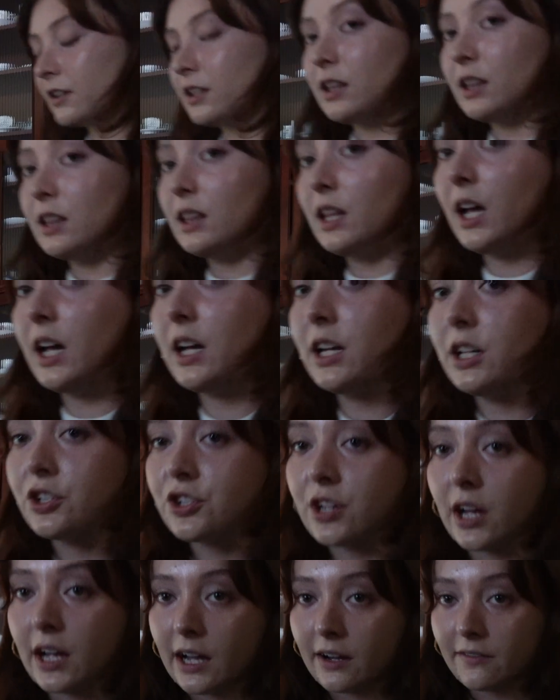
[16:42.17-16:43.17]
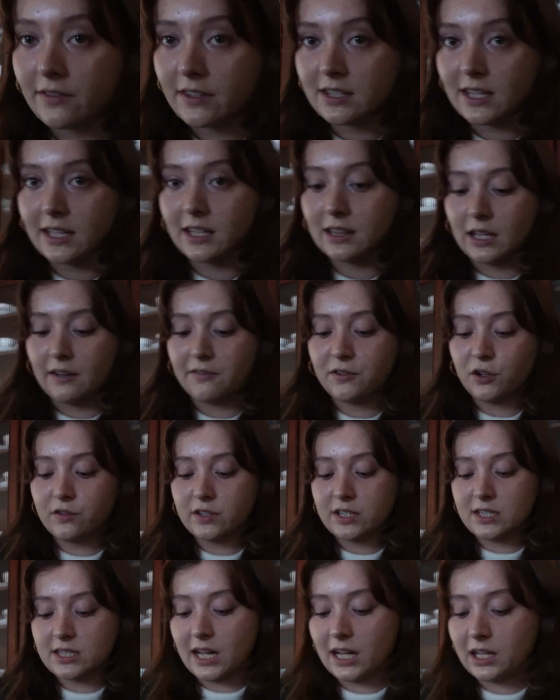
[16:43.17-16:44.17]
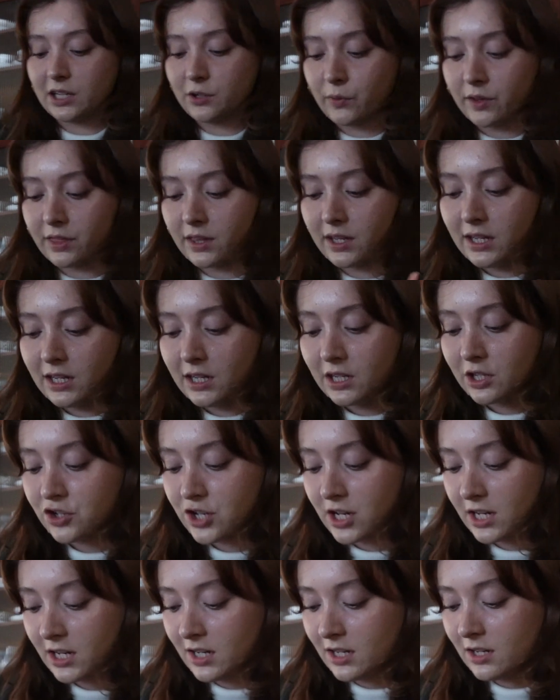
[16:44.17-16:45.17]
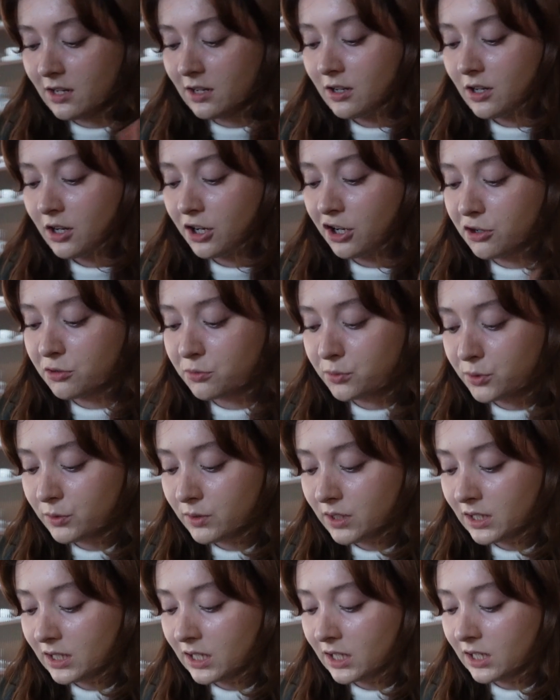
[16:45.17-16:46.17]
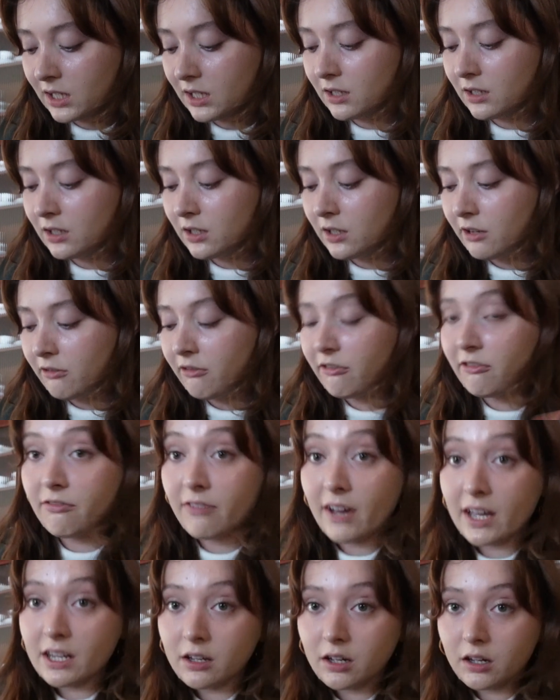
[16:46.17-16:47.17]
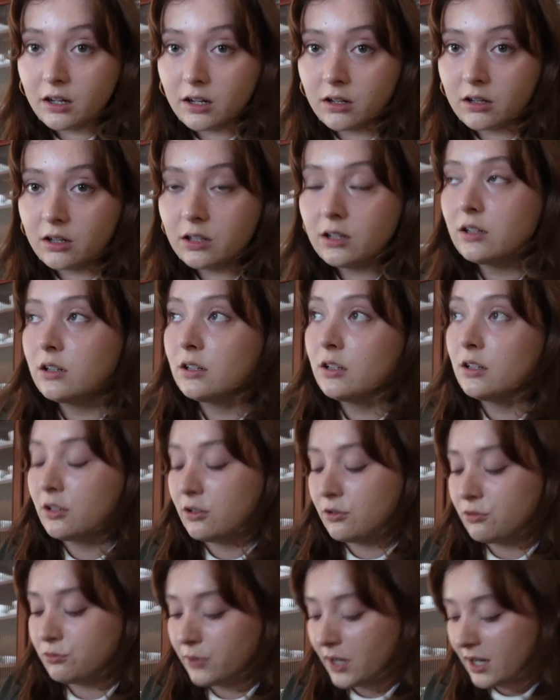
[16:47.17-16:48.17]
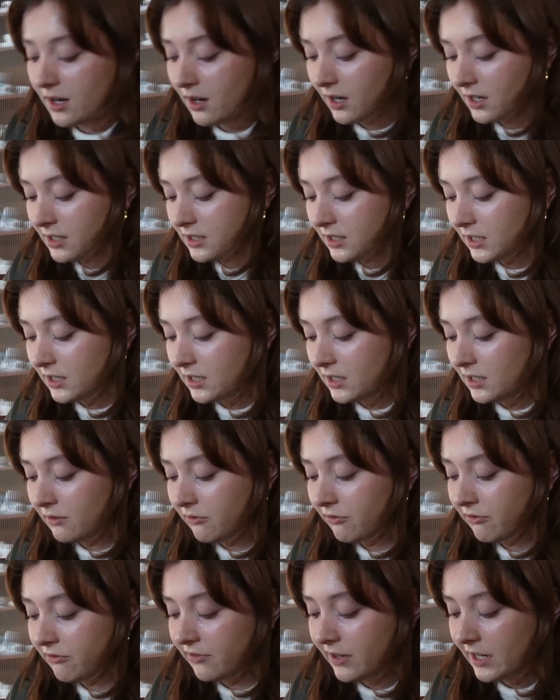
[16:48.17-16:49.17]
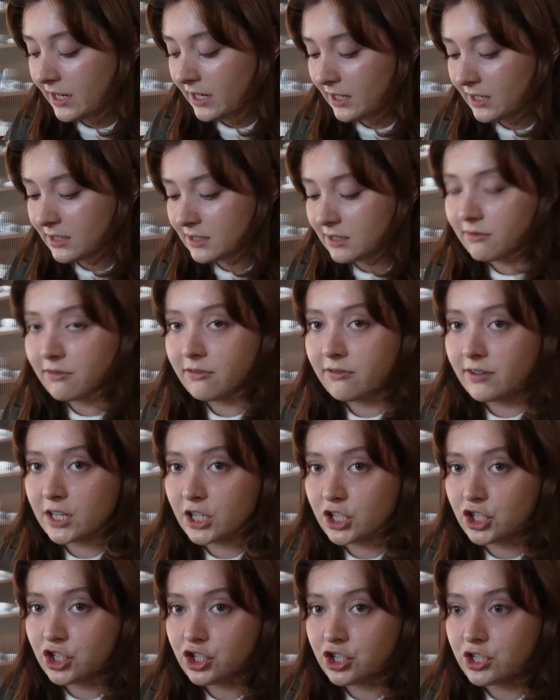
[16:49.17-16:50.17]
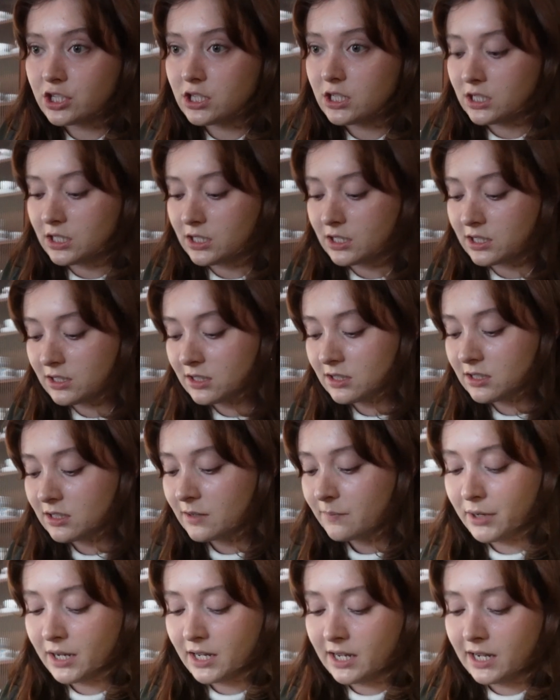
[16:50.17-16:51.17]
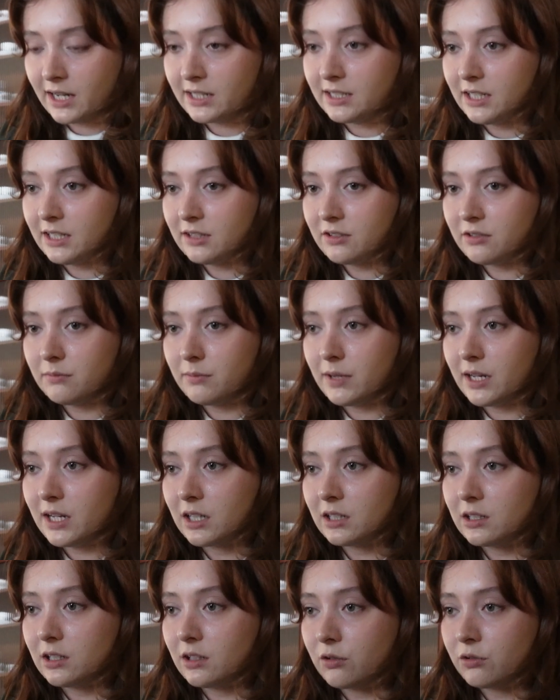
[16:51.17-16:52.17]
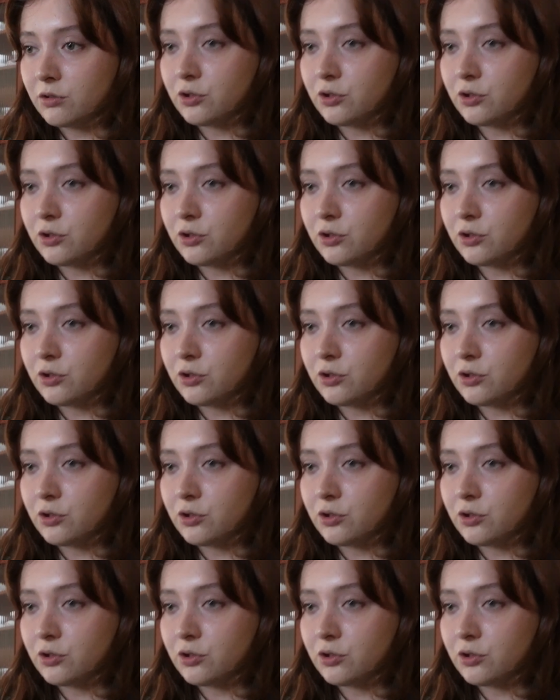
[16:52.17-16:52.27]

lunch, I have this like leftover salad with chicken, arugula, fennel, red onion, figs, and feta cheese. But I need to make a little